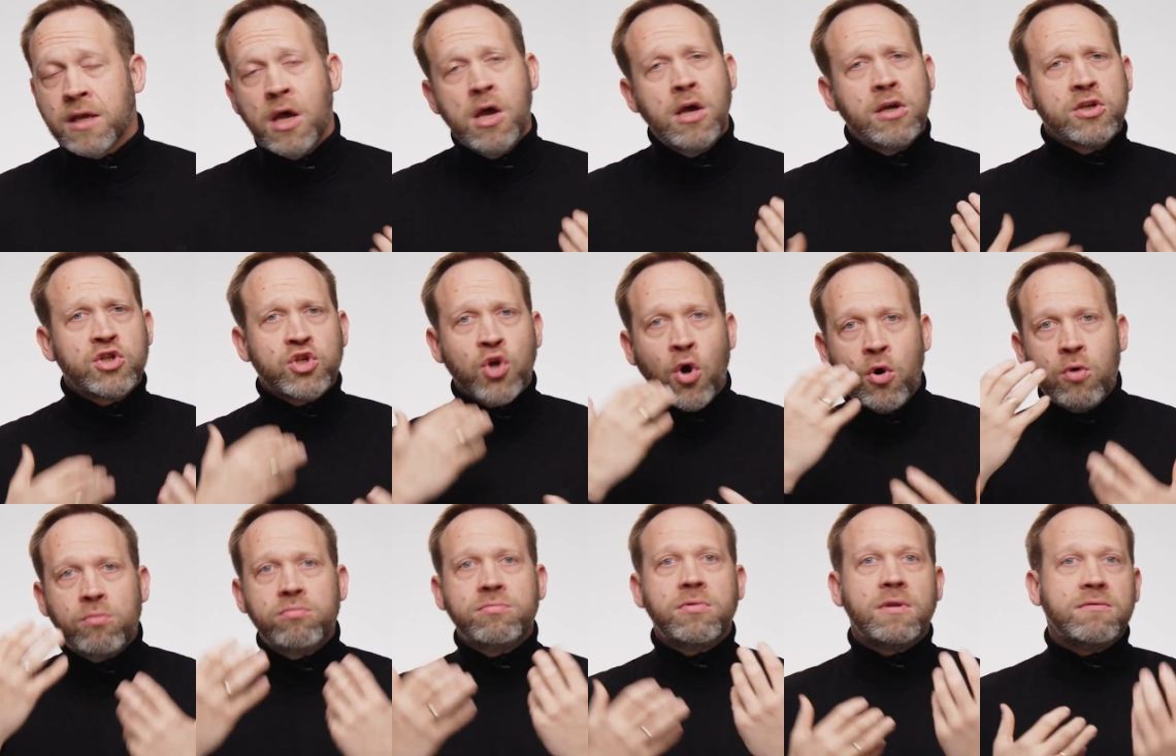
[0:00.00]

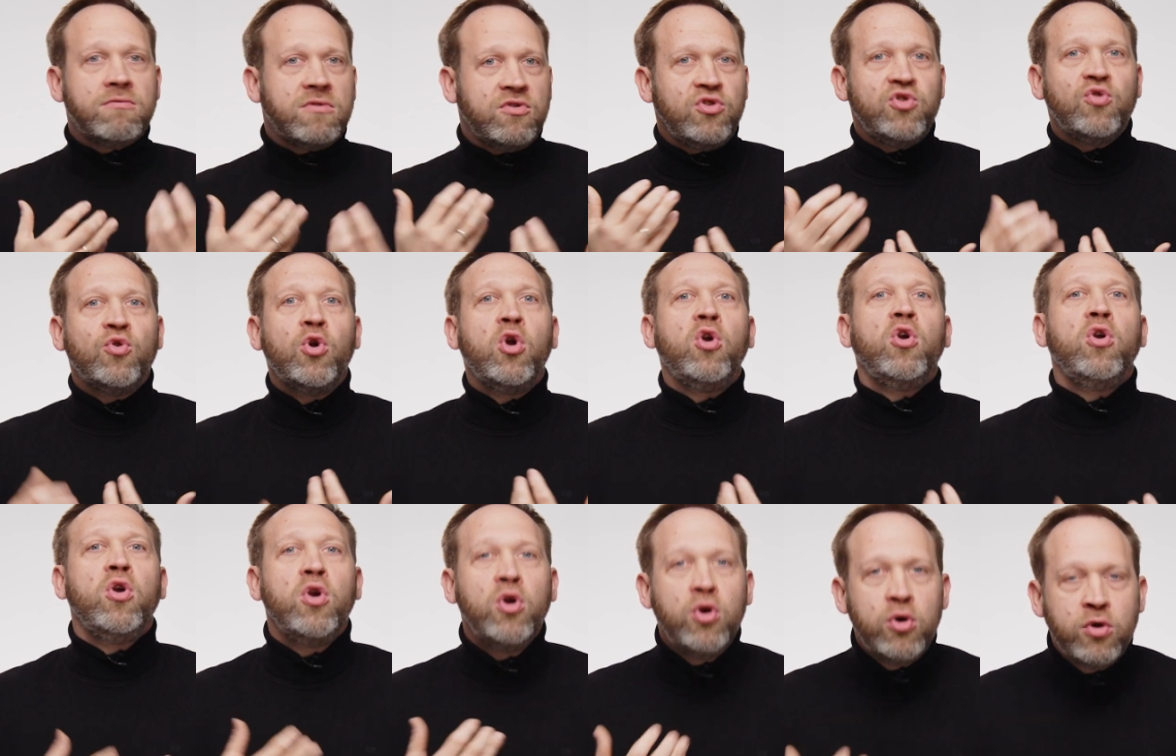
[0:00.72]
So you
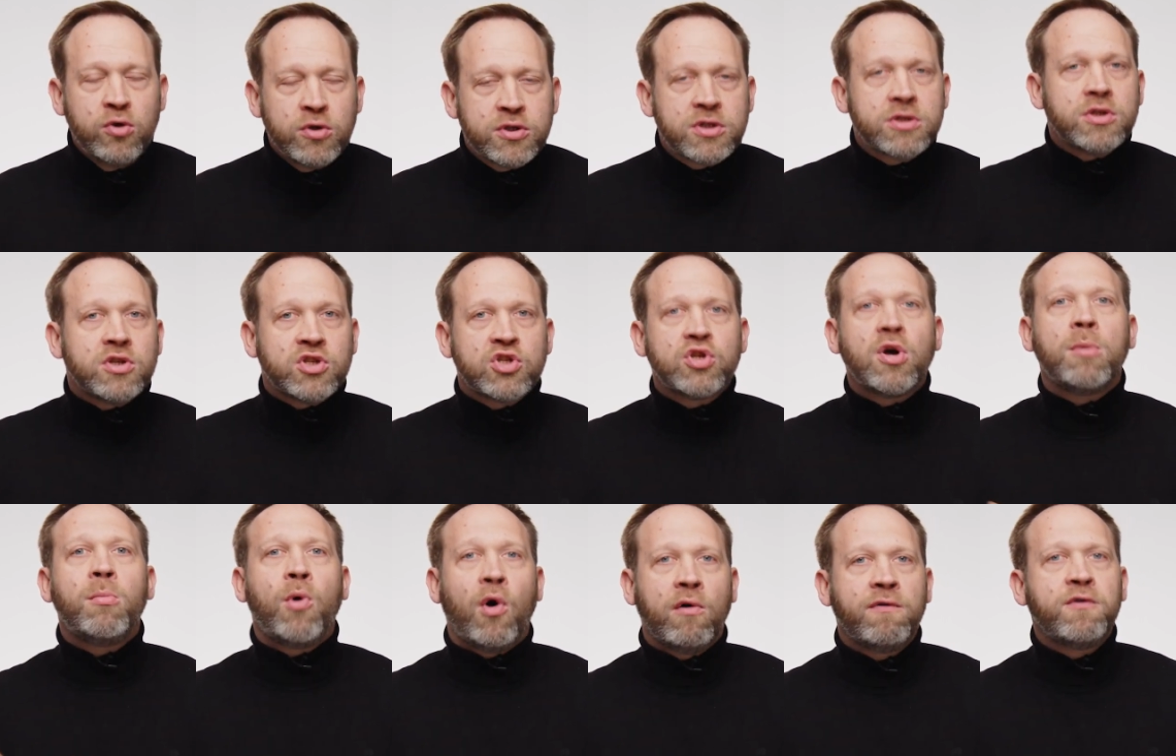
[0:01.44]
lose
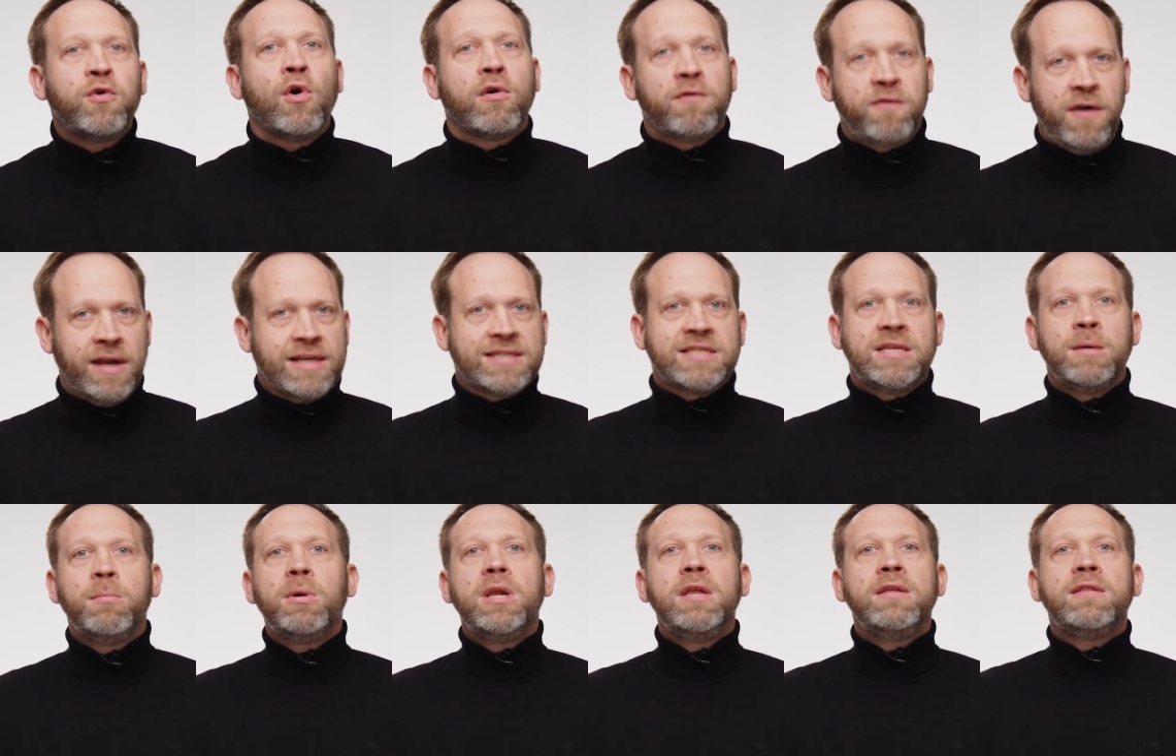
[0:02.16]
some of your
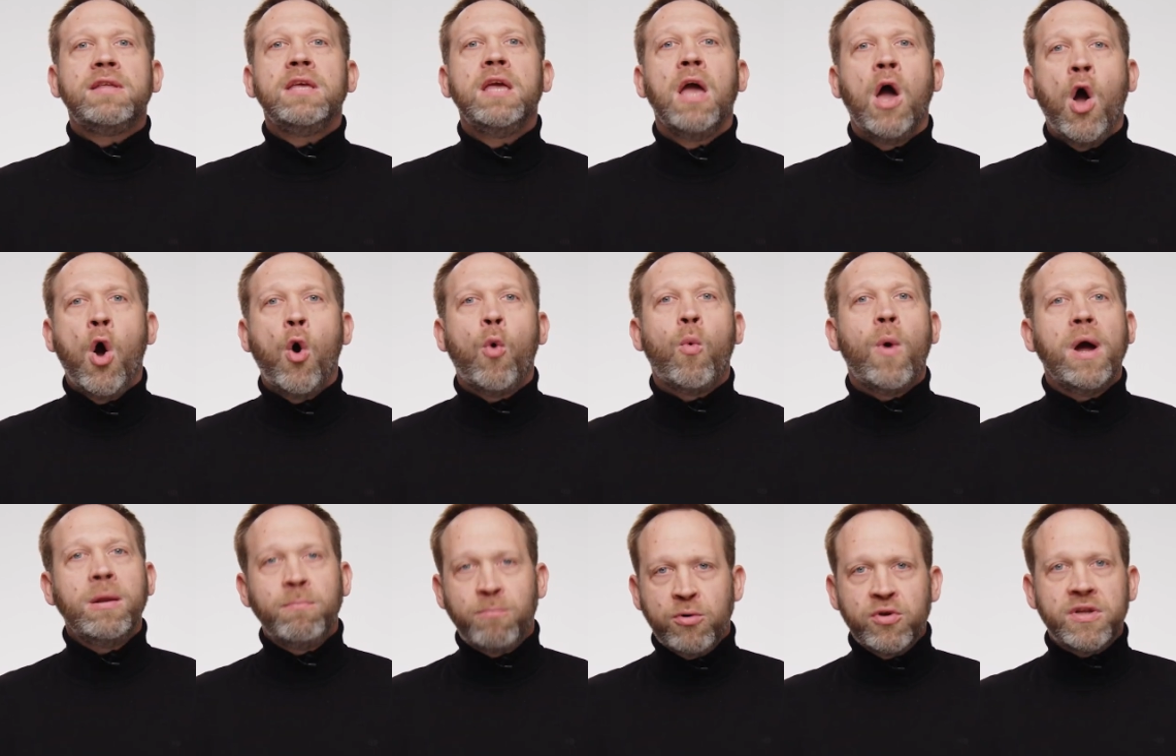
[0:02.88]
flexibility
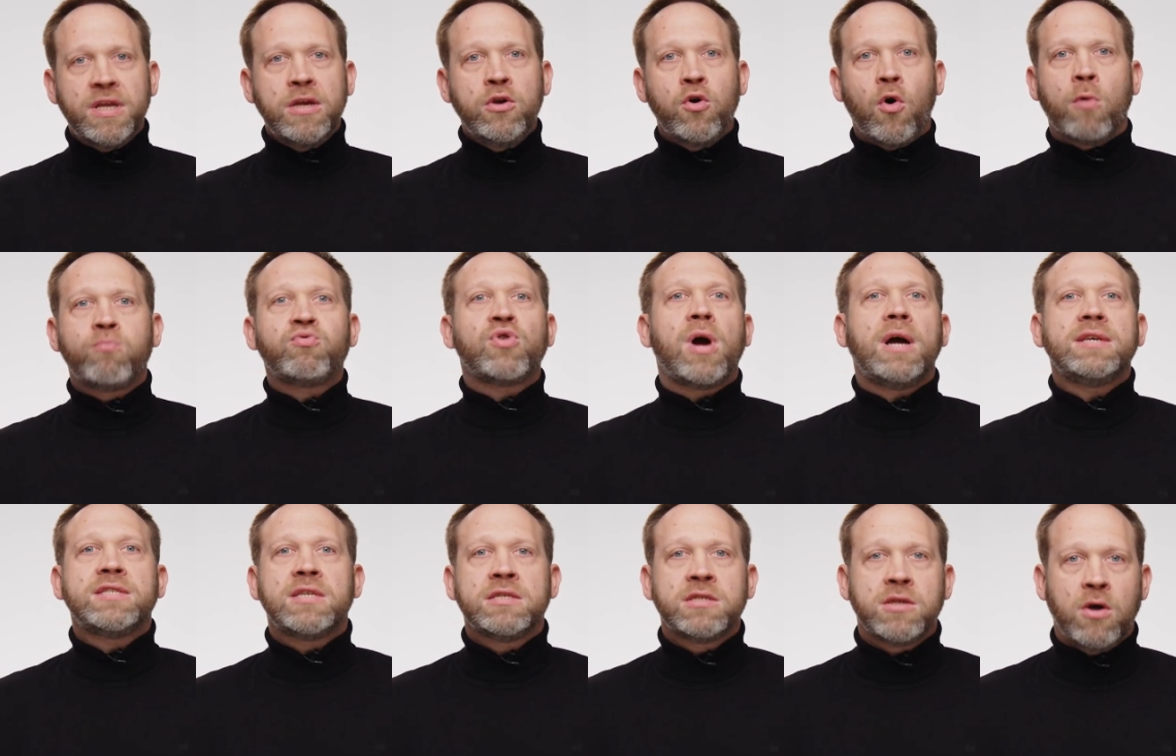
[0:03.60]
when putting your
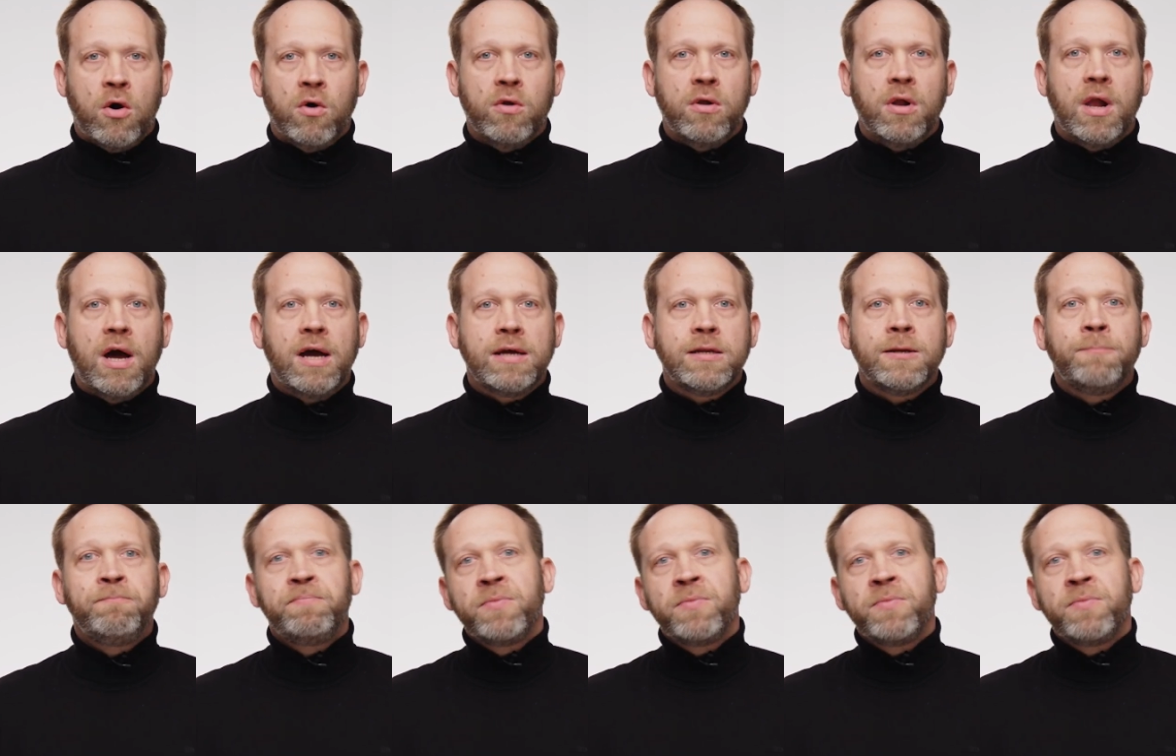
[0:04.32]
prices online.